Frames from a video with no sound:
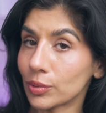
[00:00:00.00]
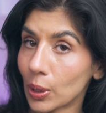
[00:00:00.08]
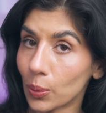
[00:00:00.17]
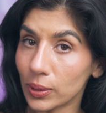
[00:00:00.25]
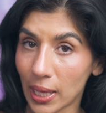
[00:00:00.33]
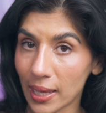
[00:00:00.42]

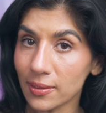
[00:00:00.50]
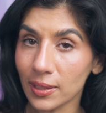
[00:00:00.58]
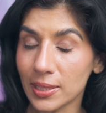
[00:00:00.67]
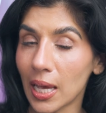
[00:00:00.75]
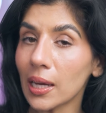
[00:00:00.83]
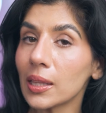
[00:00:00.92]
So that's
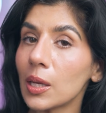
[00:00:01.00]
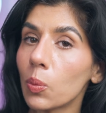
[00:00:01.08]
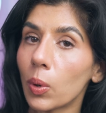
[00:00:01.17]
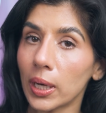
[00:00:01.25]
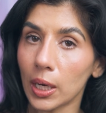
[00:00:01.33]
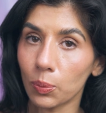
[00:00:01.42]
exactly
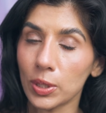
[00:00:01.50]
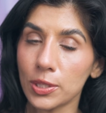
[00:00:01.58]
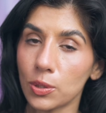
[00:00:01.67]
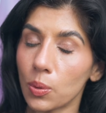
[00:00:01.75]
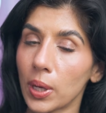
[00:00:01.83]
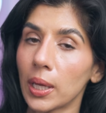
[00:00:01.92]
what it was
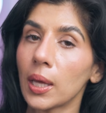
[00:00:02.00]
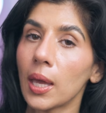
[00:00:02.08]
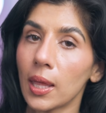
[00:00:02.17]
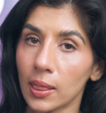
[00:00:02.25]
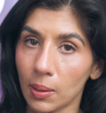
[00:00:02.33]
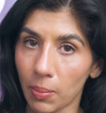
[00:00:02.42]
doing
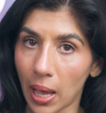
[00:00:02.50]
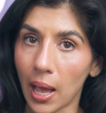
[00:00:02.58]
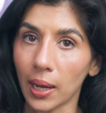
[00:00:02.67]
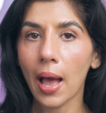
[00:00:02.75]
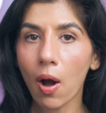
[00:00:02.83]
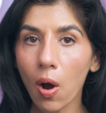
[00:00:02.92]
in the back.
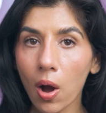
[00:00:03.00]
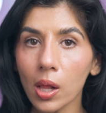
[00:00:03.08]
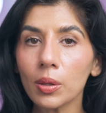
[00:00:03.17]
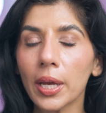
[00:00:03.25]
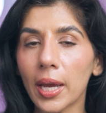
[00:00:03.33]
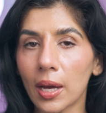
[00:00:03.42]

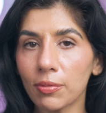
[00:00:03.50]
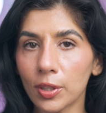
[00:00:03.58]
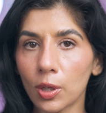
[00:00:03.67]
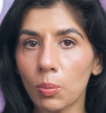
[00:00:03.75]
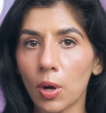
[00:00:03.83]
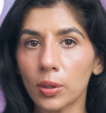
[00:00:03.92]
All AI
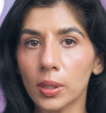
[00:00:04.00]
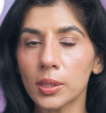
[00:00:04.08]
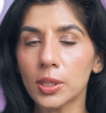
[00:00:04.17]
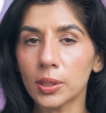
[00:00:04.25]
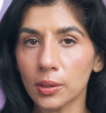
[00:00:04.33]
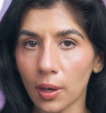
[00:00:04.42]
video
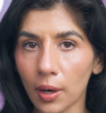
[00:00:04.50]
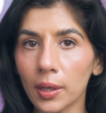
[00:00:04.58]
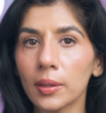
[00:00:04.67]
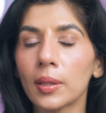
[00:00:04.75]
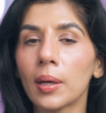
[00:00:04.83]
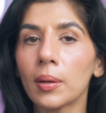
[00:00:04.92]
models
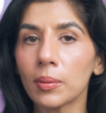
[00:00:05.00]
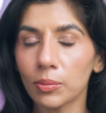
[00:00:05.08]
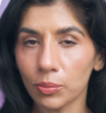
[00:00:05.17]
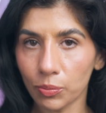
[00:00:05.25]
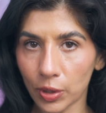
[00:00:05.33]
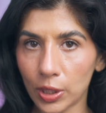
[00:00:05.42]
start the
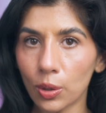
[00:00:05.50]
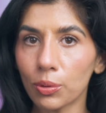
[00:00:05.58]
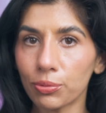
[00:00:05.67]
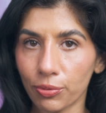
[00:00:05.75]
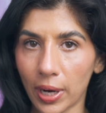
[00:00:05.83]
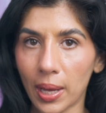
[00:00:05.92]
video
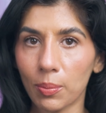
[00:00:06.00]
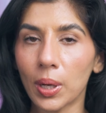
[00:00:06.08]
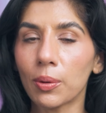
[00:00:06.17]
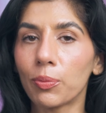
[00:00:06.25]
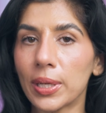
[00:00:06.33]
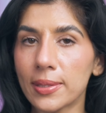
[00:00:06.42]
frame
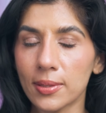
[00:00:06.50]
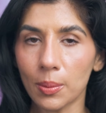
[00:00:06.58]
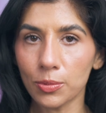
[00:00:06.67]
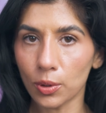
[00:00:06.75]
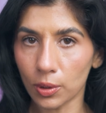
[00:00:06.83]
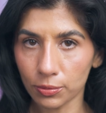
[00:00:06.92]
with some
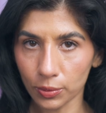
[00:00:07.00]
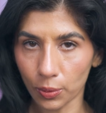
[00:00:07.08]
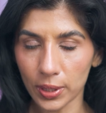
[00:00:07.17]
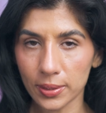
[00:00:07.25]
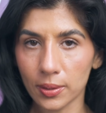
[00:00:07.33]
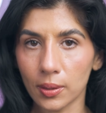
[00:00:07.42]
sort of
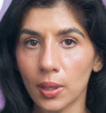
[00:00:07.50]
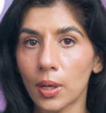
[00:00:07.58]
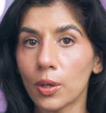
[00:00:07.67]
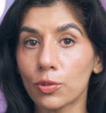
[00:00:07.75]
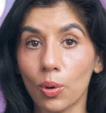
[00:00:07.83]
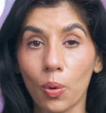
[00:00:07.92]
noise.
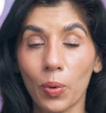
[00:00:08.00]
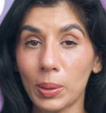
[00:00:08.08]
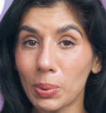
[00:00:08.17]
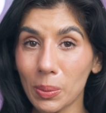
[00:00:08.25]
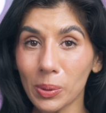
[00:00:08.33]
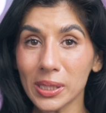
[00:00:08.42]
So when
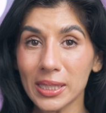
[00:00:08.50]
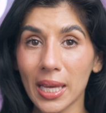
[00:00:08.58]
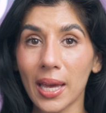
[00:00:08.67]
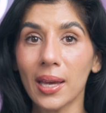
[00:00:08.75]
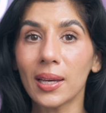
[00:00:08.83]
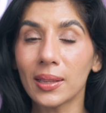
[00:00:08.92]
people
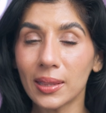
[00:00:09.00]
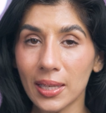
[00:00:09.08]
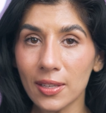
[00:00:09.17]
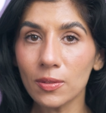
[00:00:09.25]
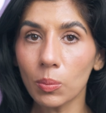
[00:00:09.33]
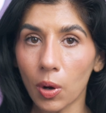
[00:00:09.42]
say
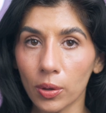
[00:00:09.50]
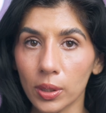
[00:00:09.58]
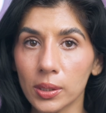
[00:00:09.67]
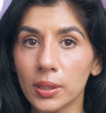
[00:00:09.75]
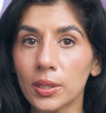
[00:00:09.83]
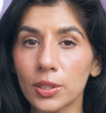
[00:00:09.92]
these
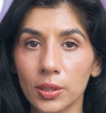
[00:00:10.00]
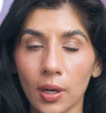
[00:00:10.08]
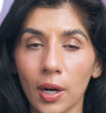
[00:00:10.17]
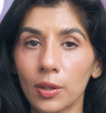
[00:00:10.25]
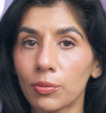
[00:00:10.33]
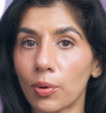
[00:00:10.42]
models
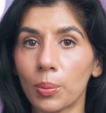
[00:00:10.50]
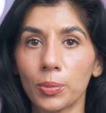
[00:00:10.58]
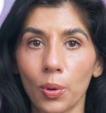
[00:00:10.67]
start from